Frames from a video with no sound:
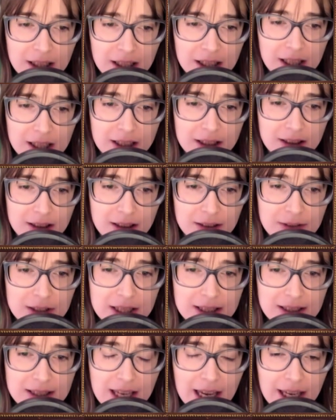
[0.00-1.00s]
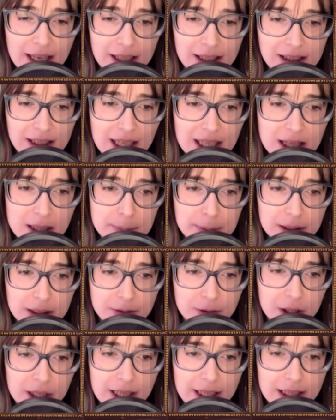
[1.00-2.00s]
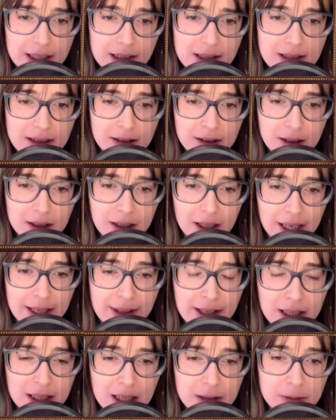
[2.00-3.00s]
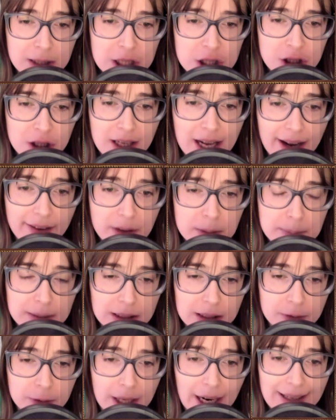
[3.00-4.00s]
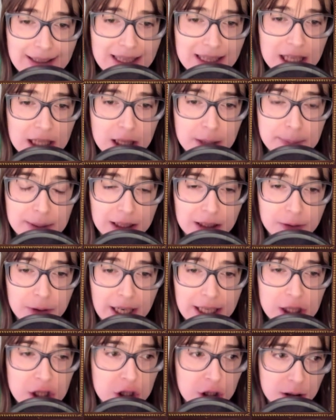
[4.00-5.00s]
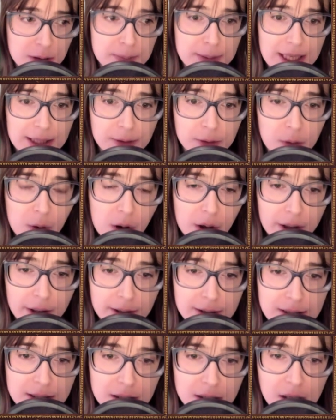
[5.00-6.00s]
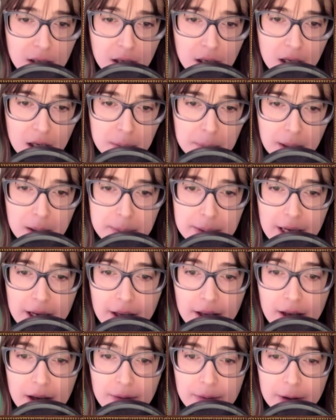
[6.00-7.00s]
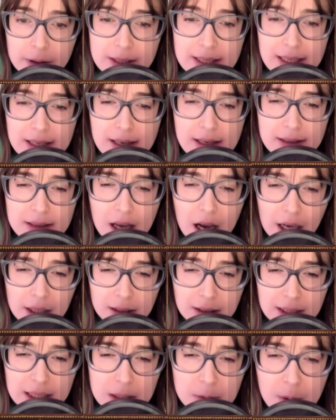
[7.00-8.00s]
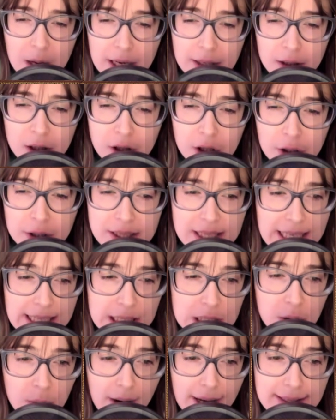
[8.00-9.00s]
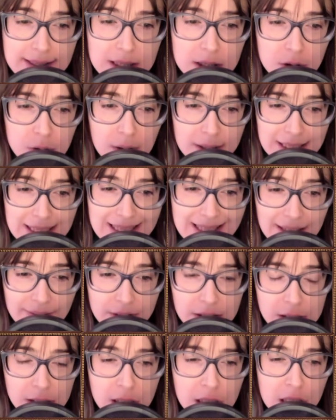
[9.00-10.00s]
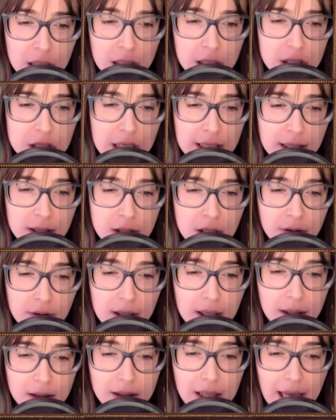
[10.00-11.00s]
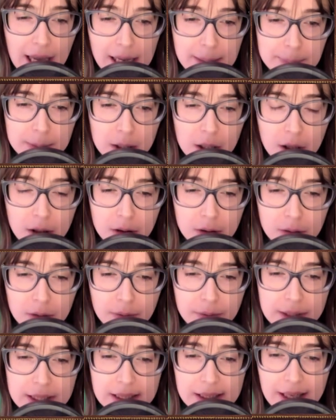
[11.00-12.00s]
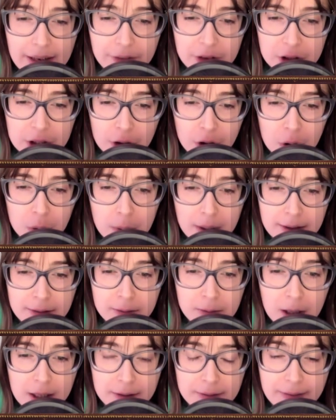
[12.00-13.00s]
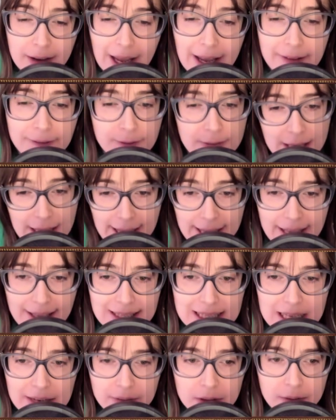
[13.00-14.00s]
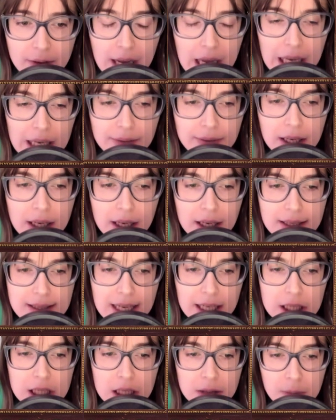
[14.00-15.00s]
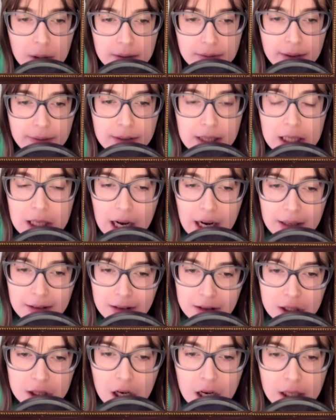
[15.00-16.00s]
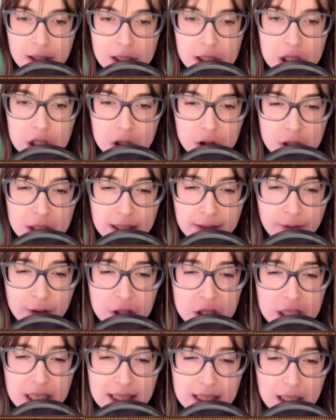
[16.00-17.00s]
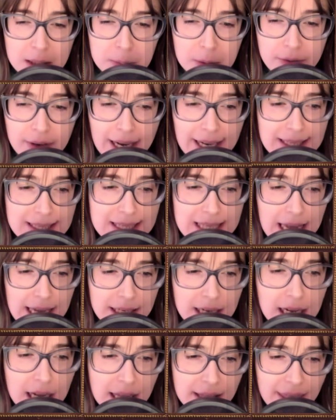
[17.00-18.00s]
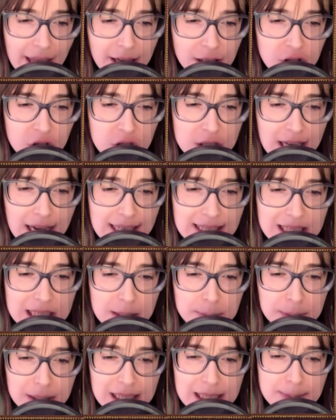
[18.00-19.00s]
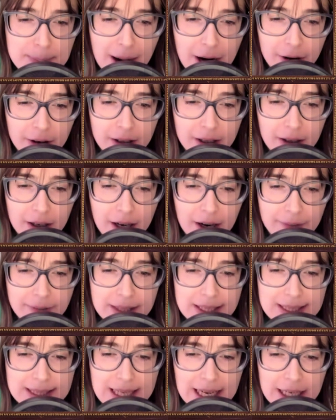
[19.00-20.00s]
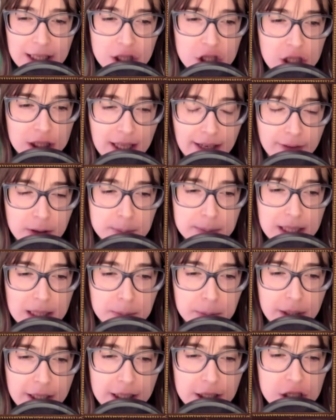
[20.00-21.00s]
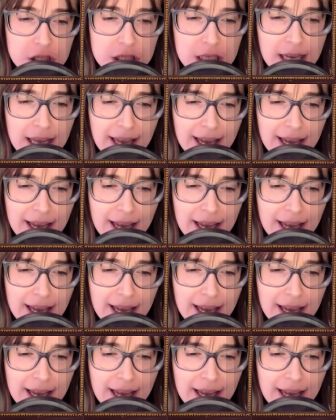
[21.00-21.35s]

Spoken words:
I'm just saying, I like the Bill of Rights. I think that we should have a Bill of Rights and that the Bill of Rights should be enforced. Barbier versus Connolly, 113 U.S. 27. Shenandoah Lime Co. v. Governor, 115 VA 875. Section 159 of the Constitution of Virginia provides that the exercise of the police power of the state shall never be abridged.